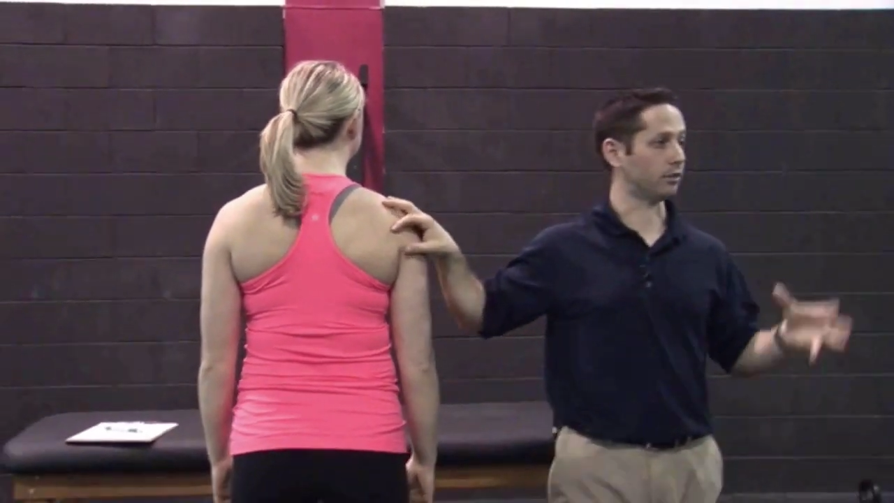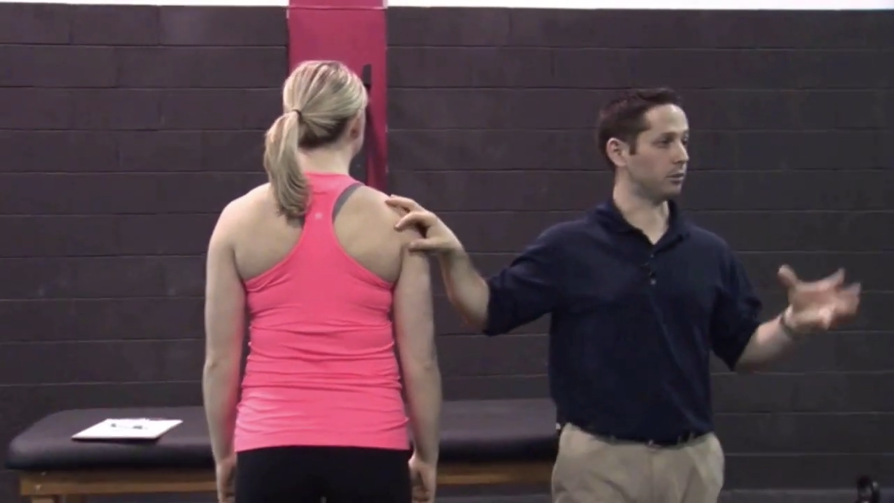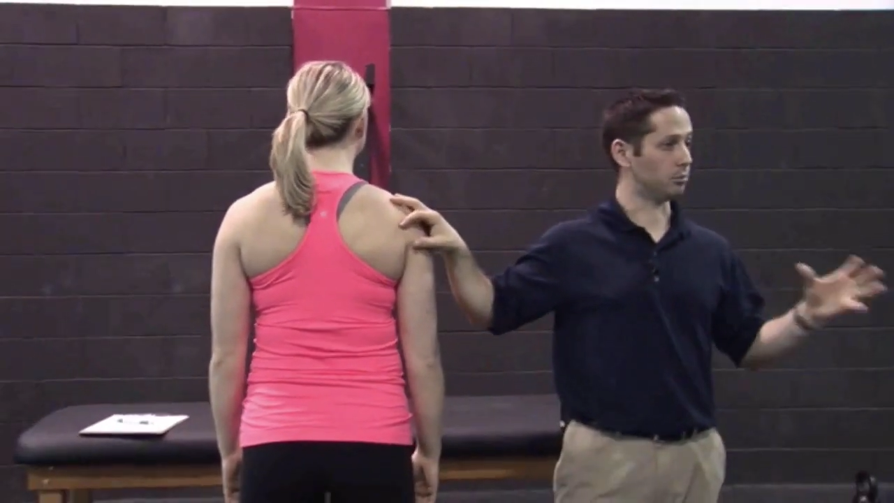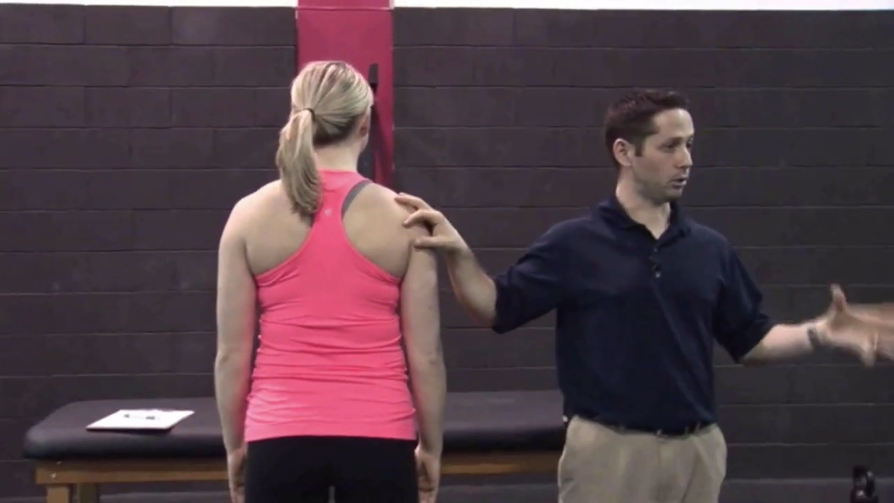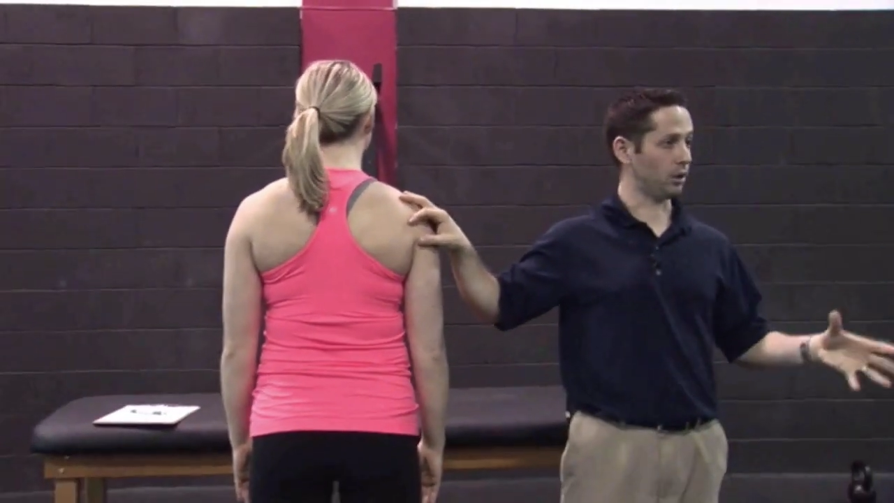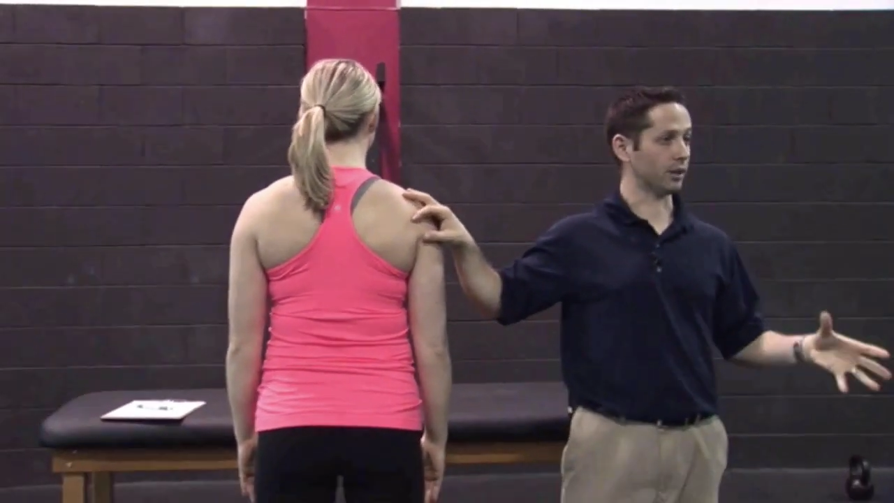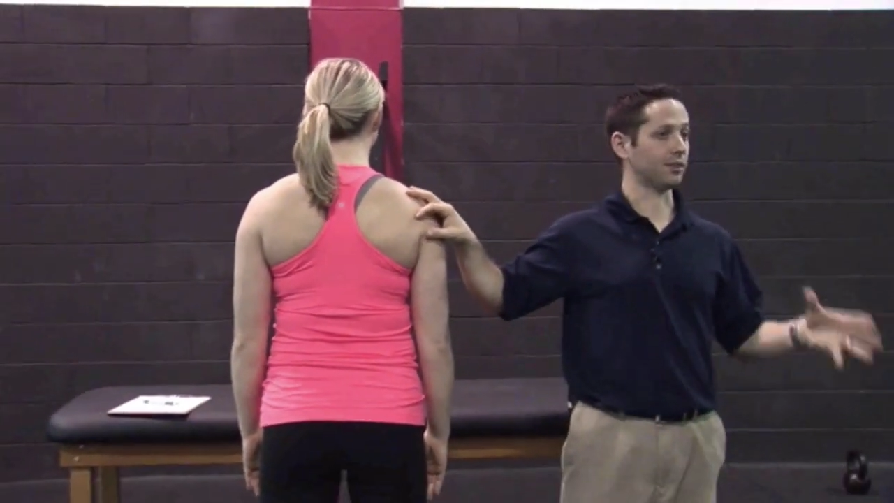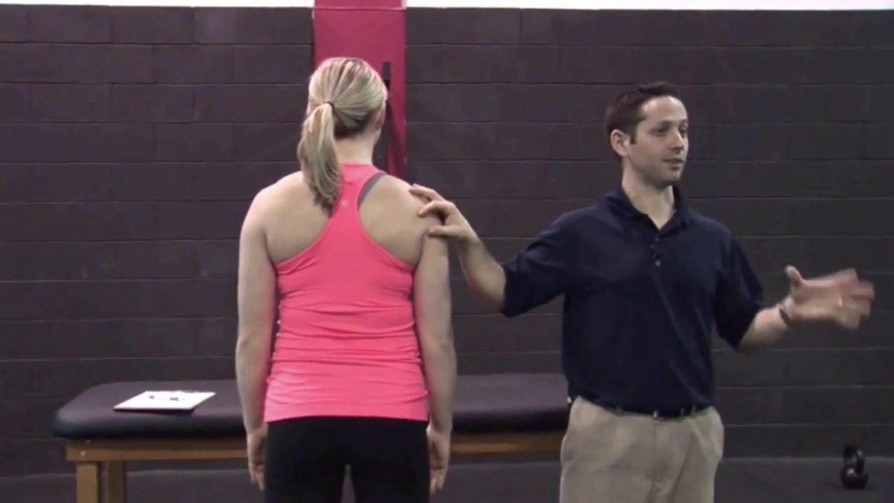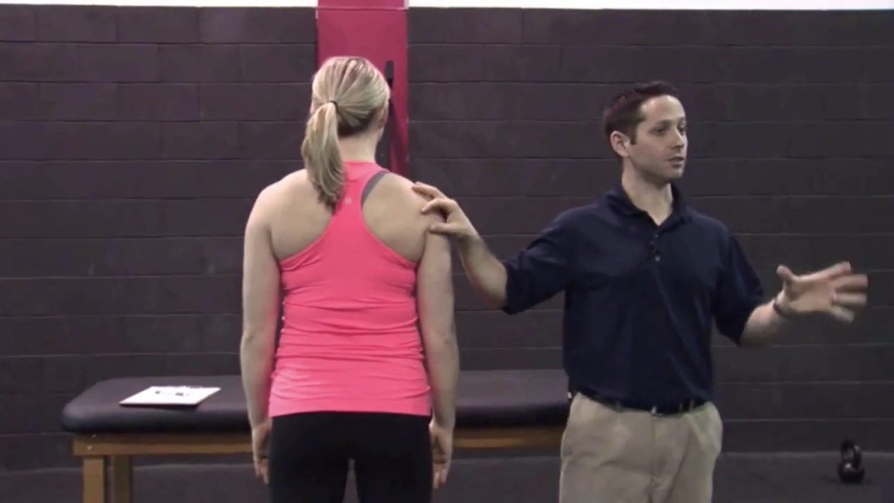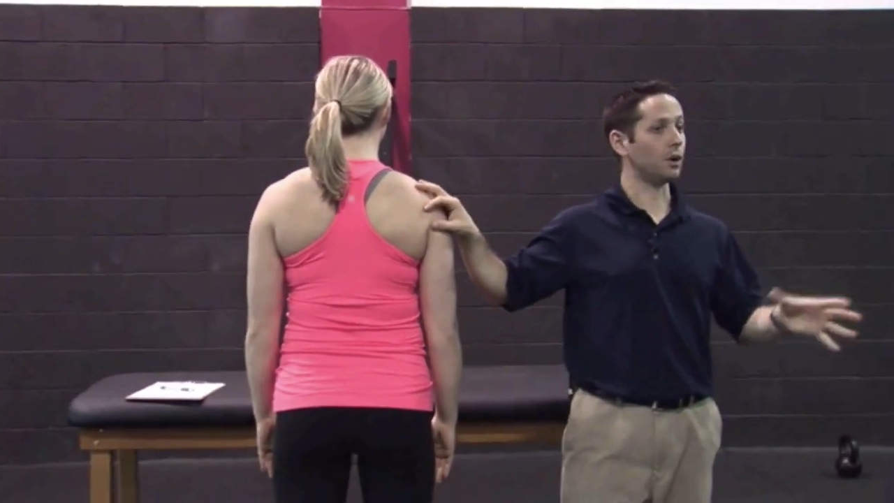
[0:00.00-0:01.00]
from
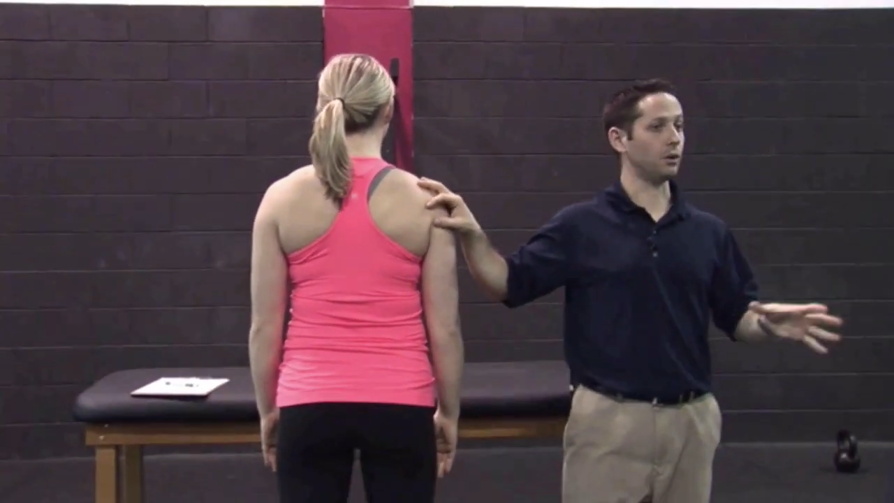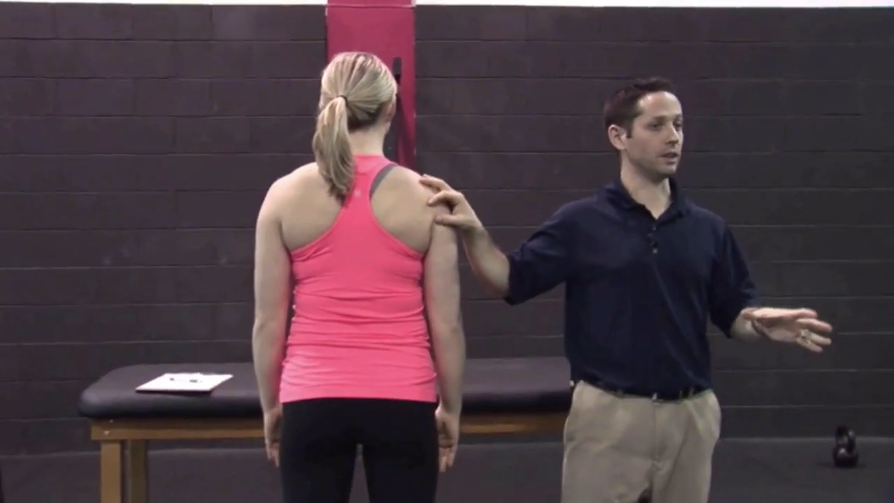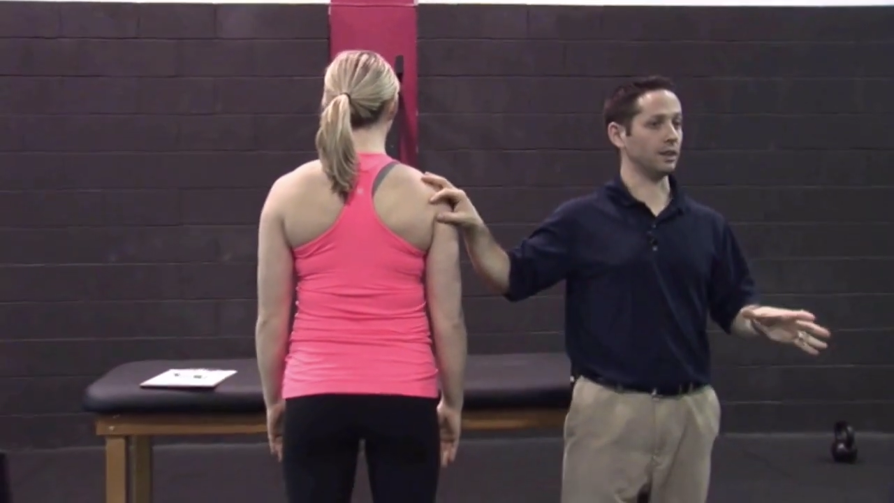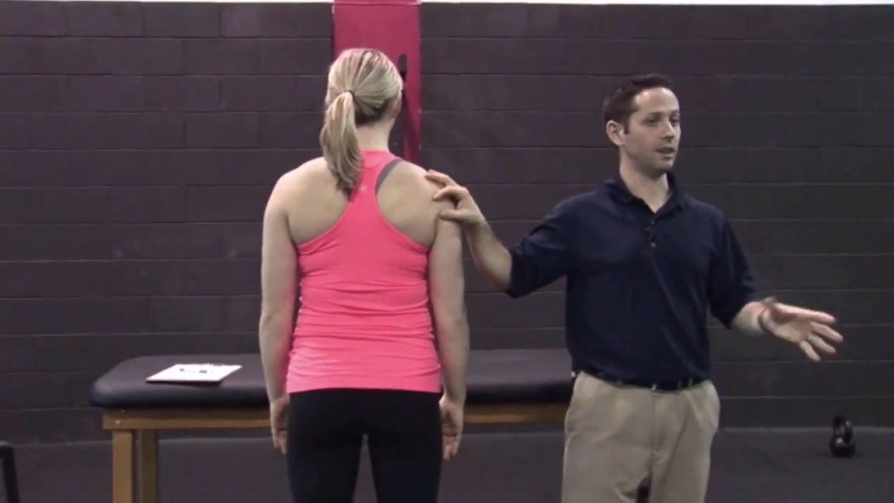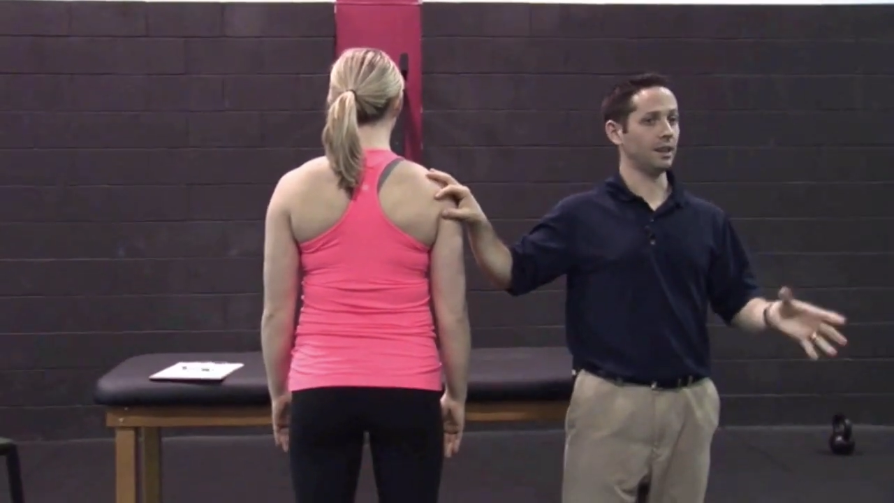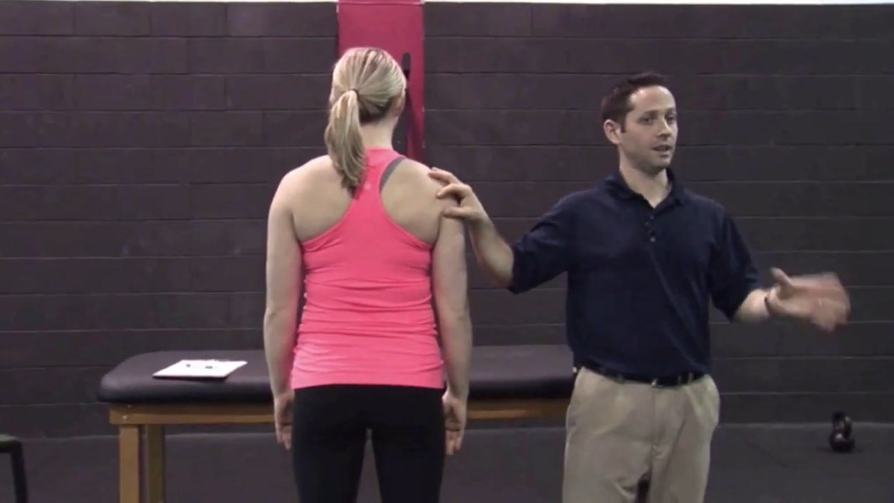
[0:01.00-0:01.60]
Brooks and Tony.